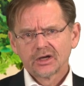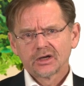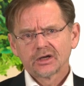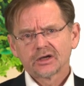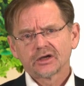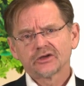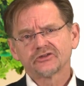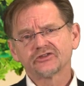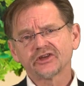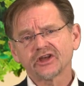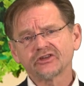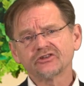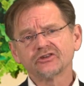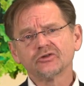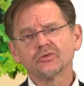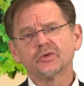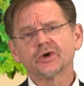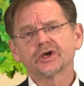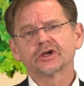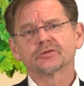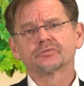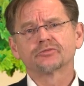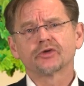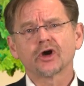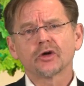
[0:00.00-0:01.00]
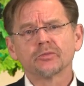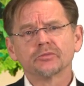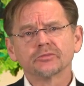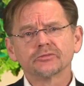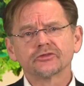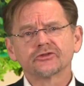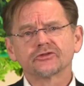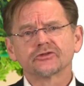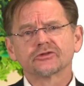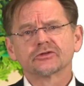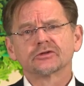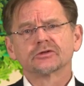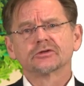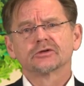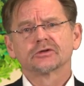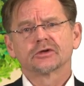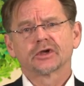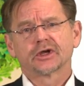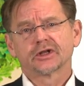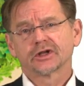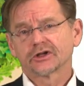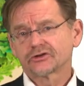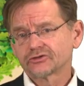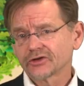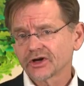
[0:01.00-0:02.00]
Assessing wicked problems
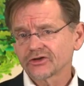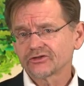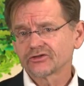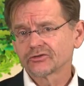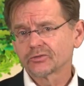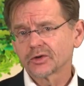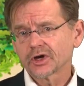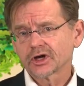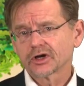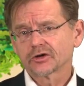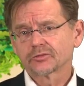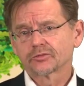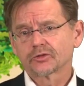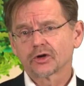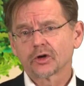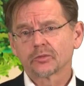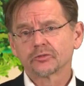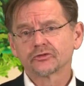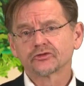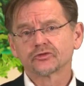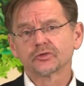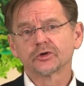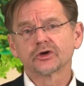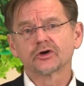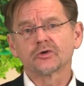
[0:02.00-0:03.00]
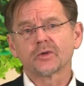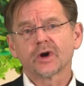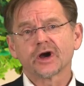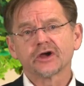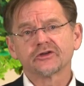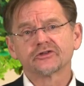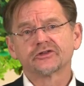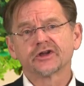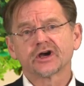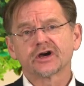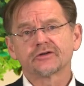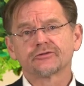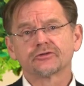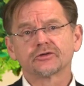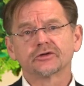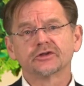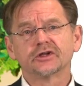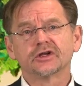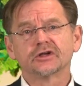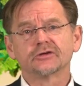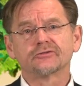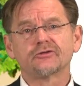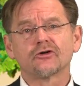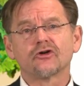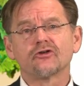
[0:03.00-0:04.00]
and addressing wicked problems requires therefore the
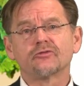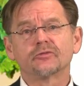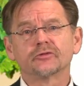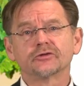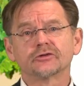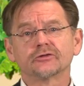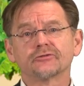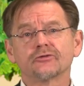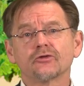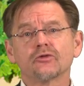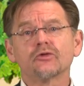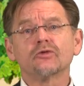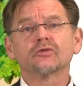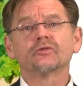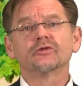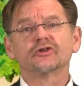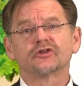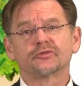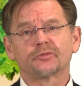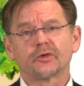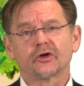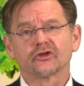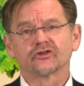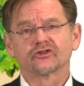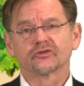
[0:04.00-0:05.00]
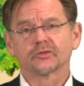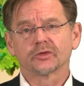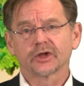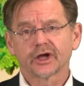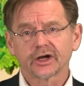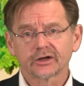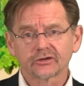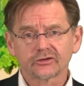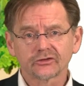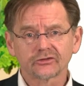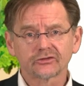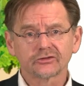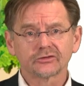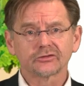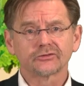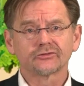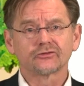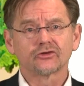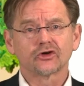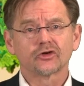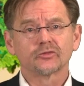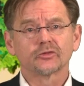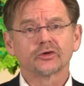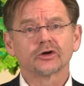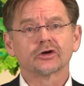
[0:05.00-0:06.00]
involvement of all responsible actors to
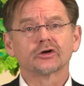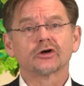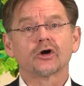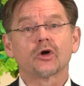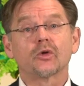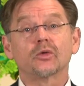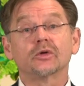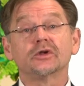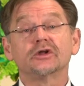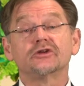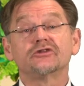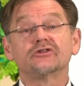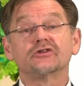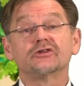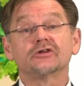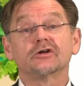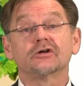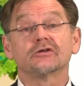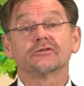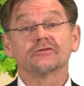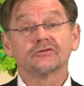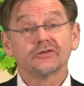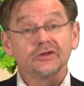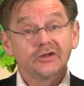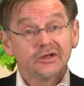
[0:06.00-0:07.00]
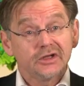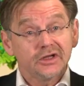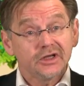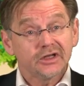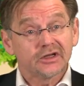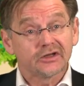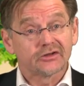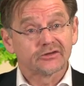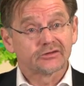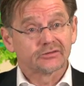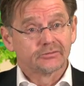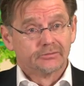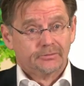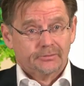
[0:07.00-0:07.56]
form a coalition of the needed.